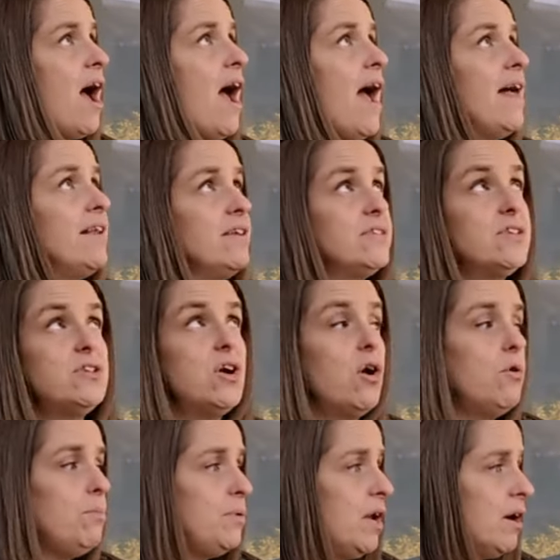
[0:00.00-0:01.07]
and it's
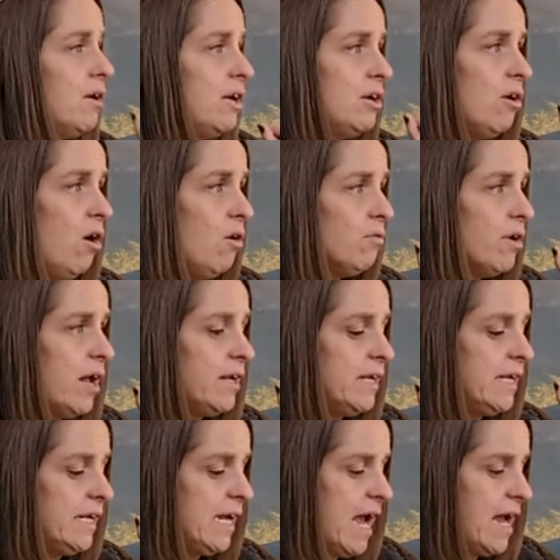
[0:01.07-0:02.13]
topiaried
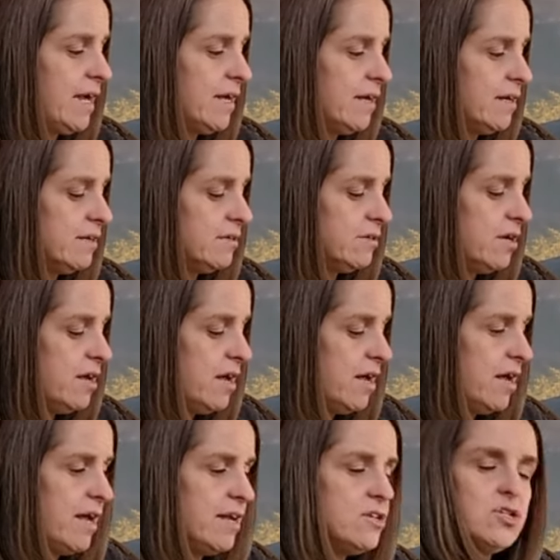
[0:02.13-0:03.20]
already, and
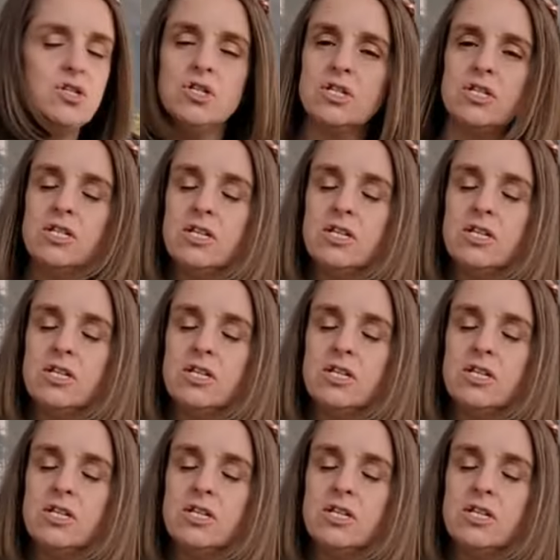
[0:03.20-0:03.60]
it's